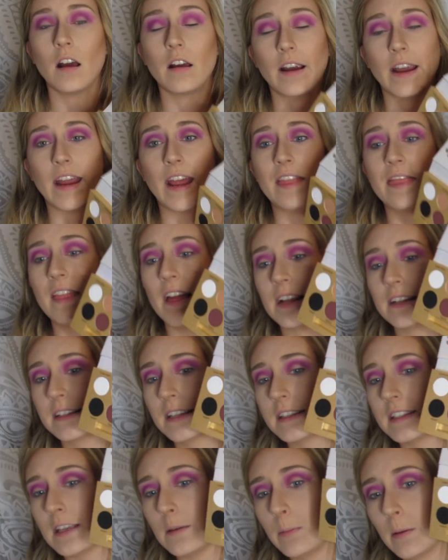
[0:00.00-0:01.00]
Alright, and then
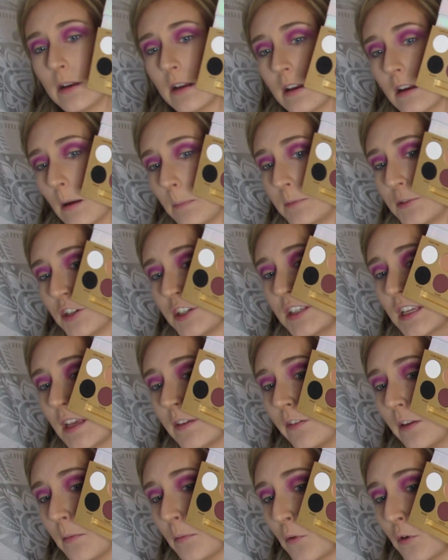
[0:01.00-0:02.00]
to deepen it up just
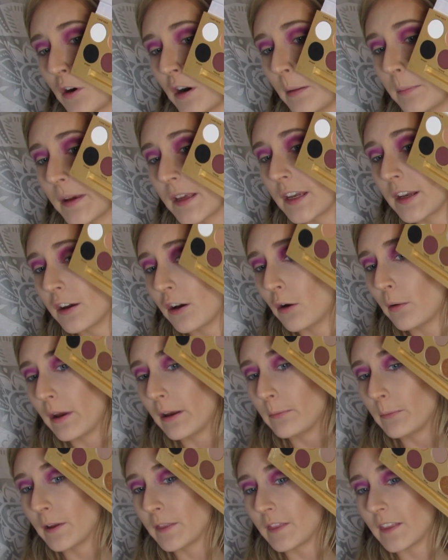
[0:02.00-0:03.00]
even more, I'm gonna go
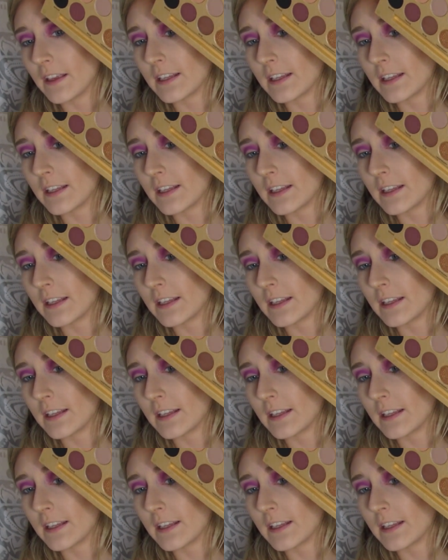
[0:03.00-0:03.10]
in with